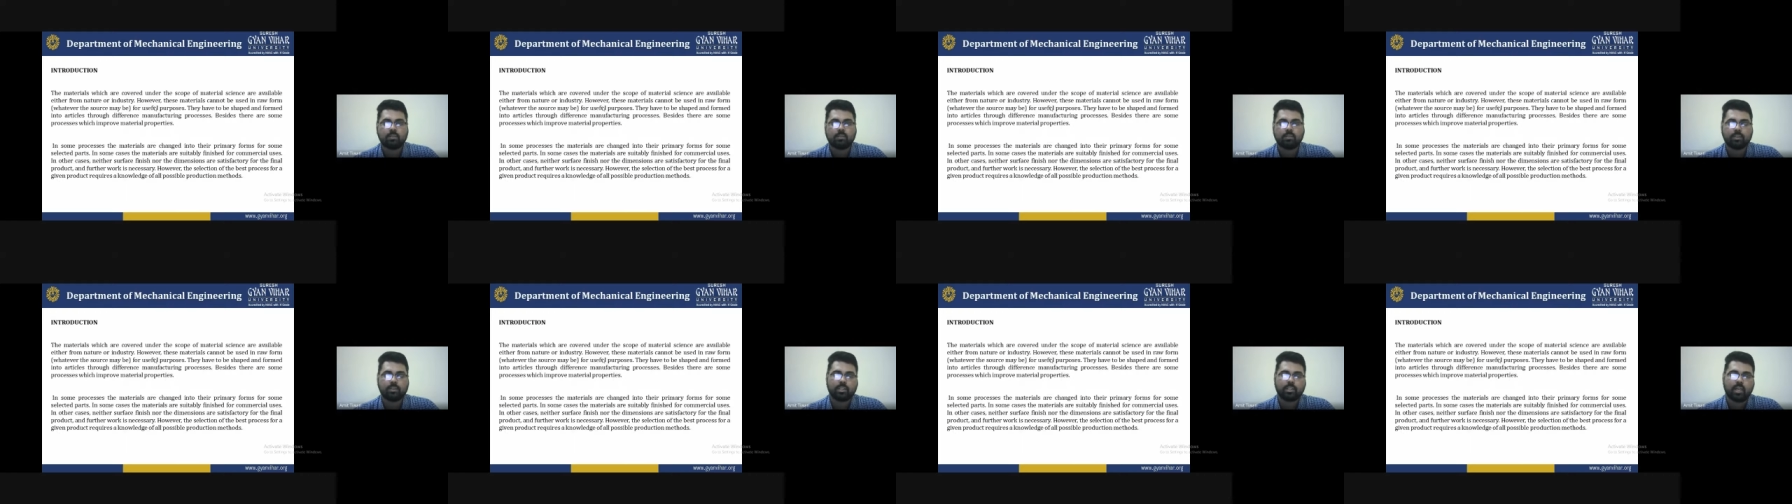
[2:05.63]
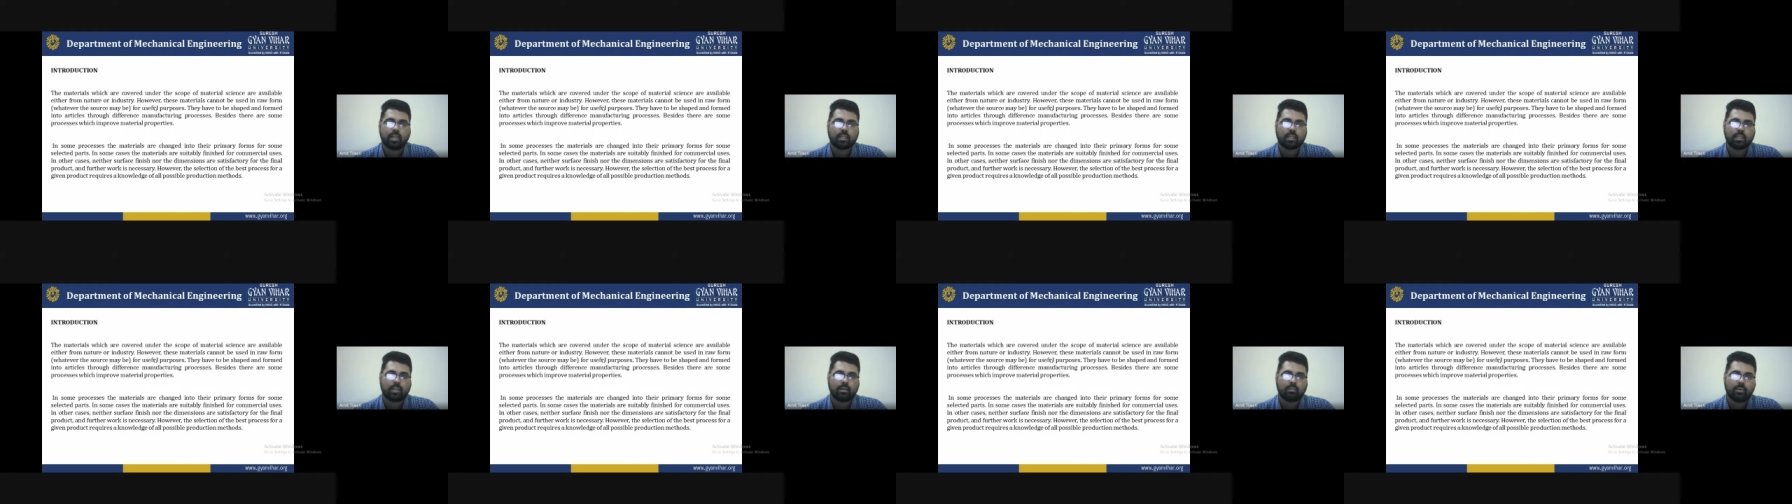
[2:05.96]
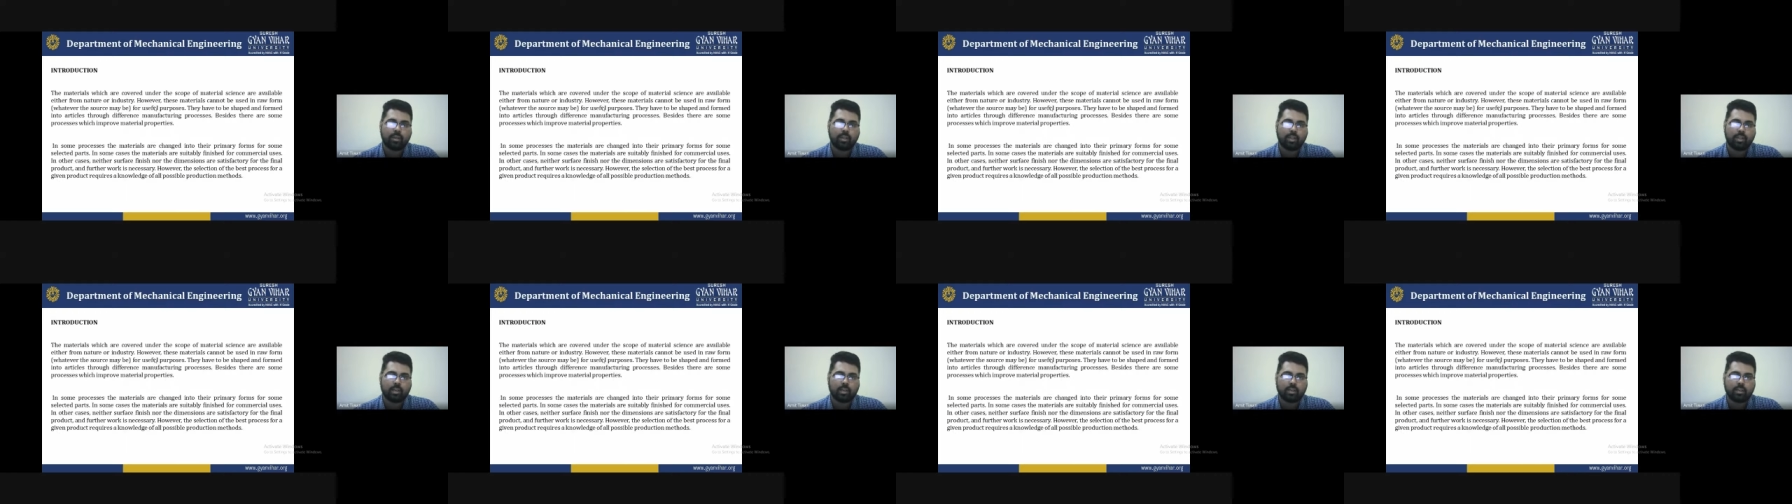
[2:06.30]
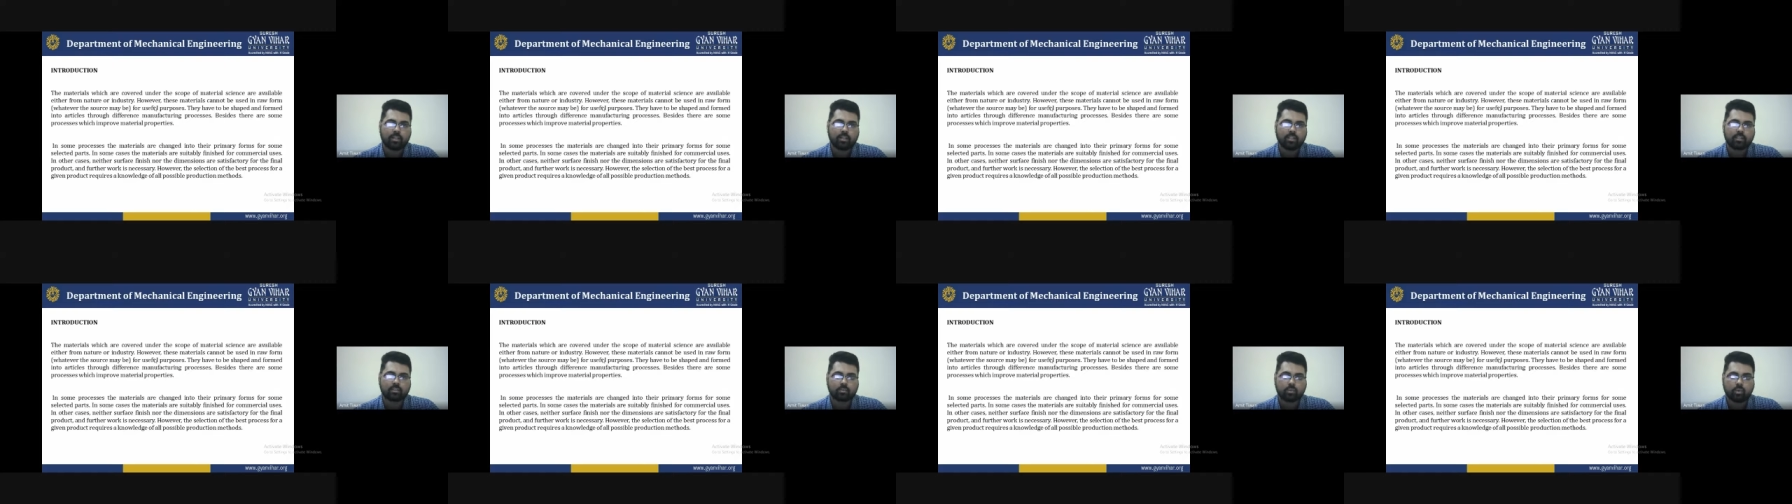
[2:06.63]
which are covering under
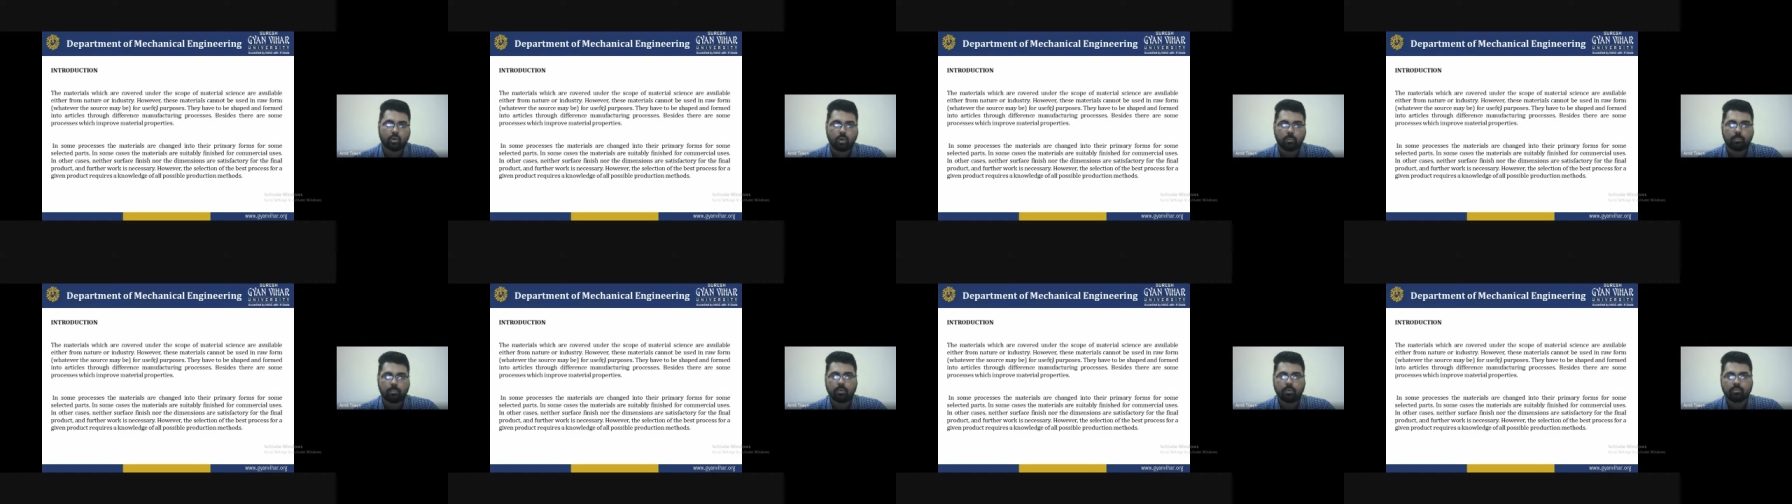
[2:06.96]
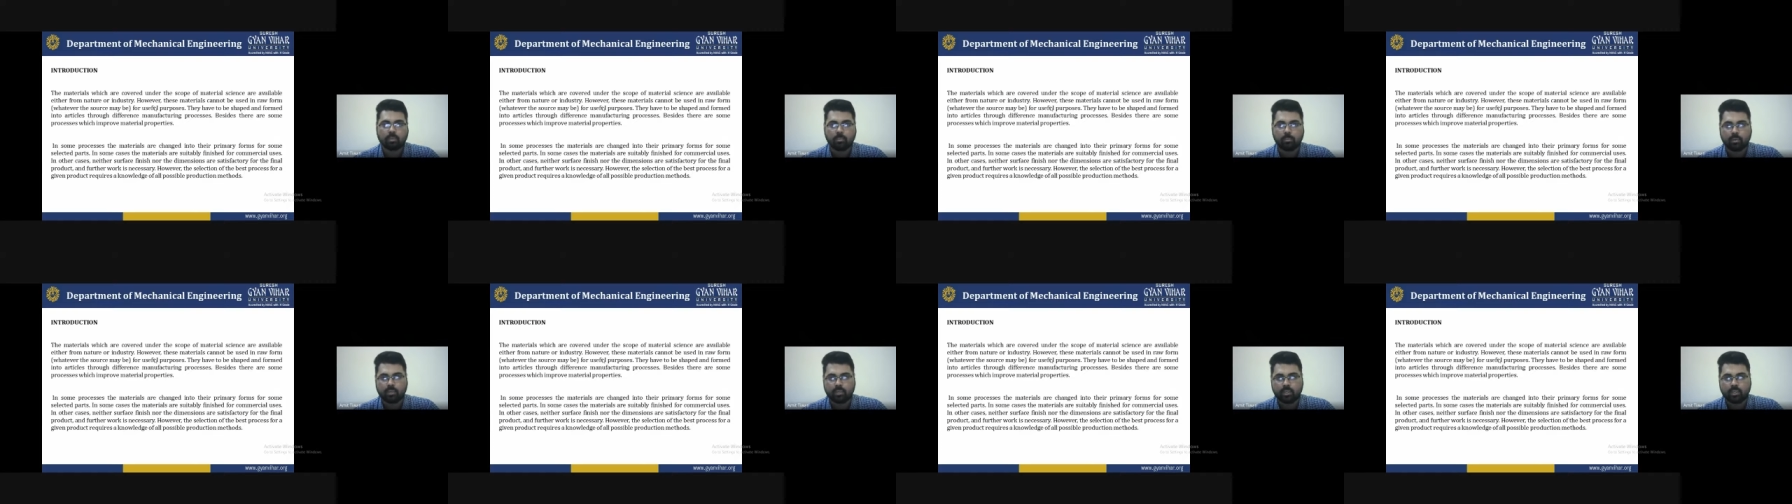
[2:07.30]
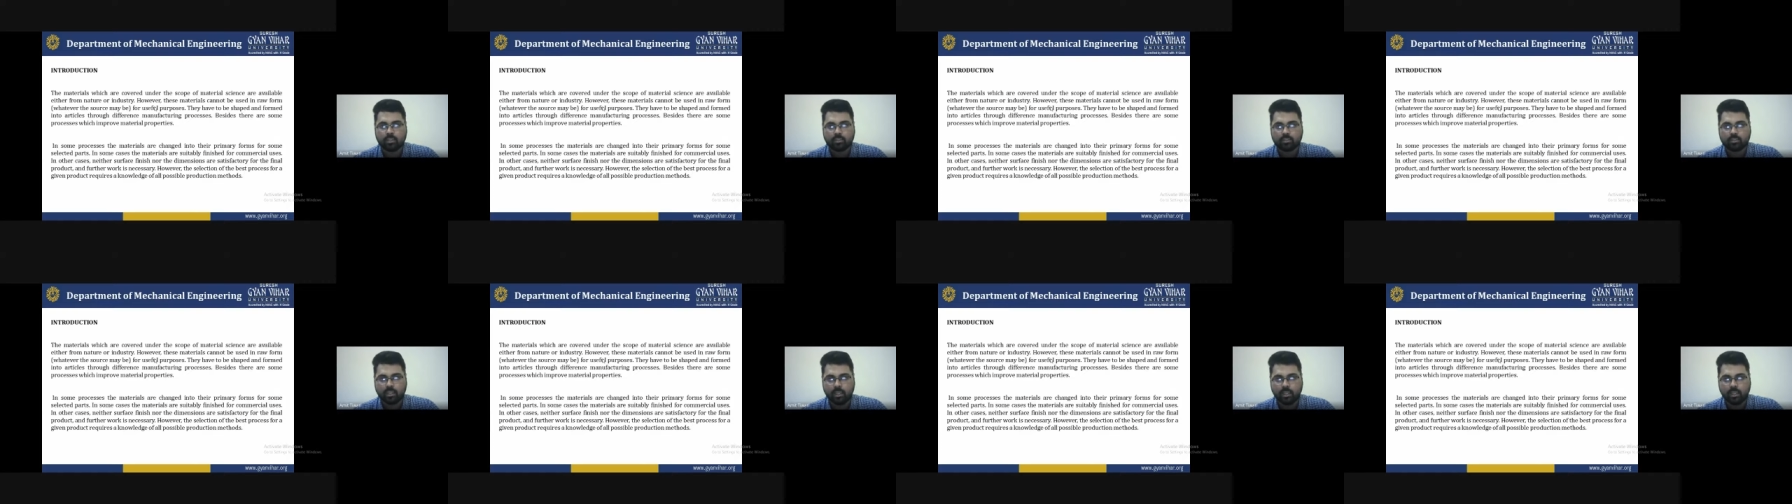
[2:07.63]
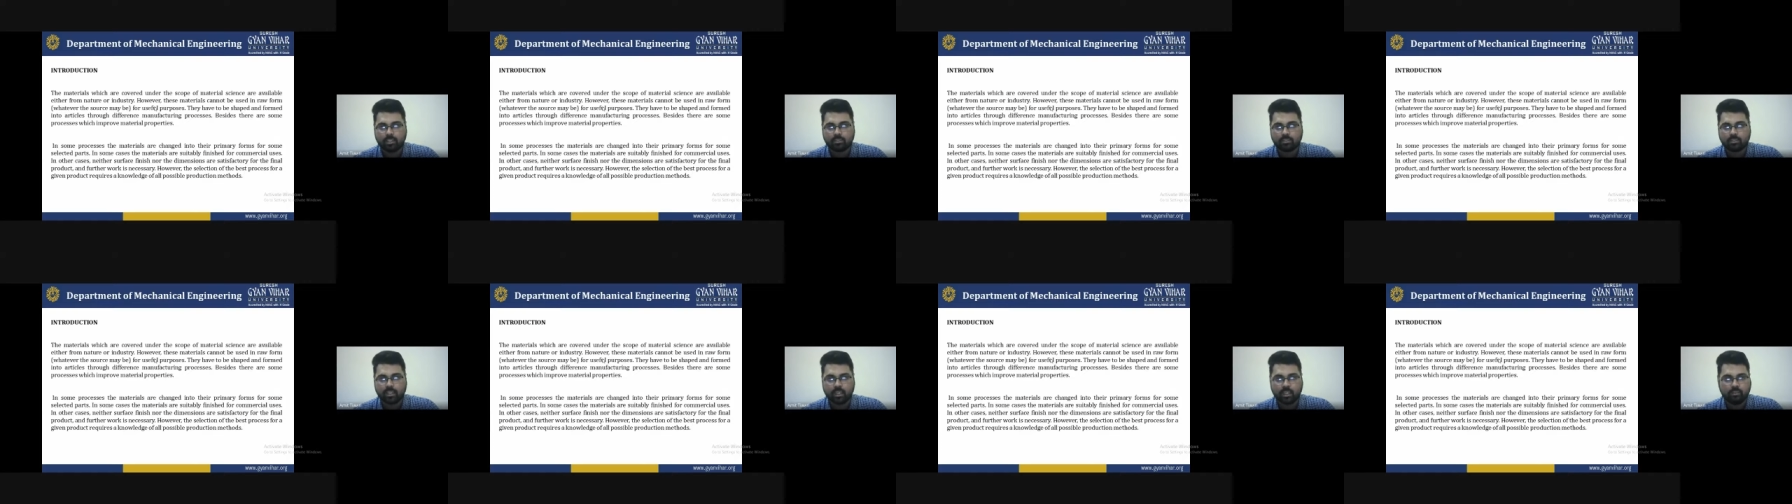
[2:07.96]
the scope of the material
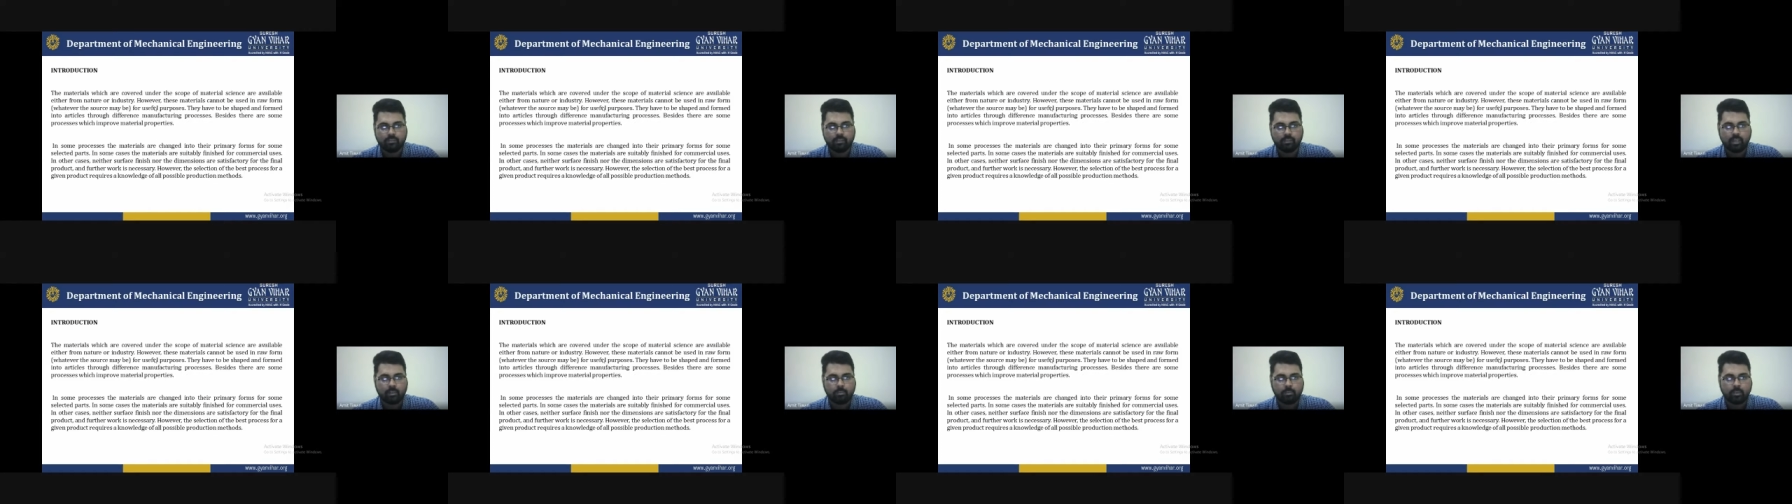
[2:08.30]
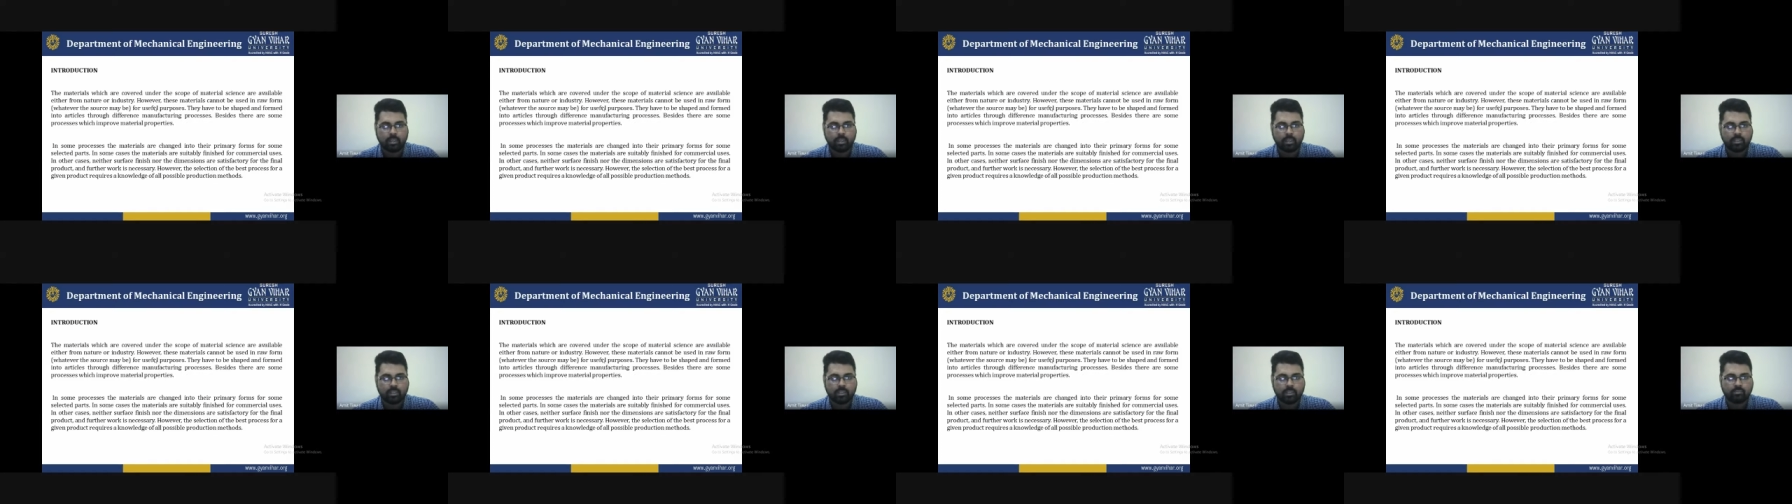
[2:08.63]
science are available under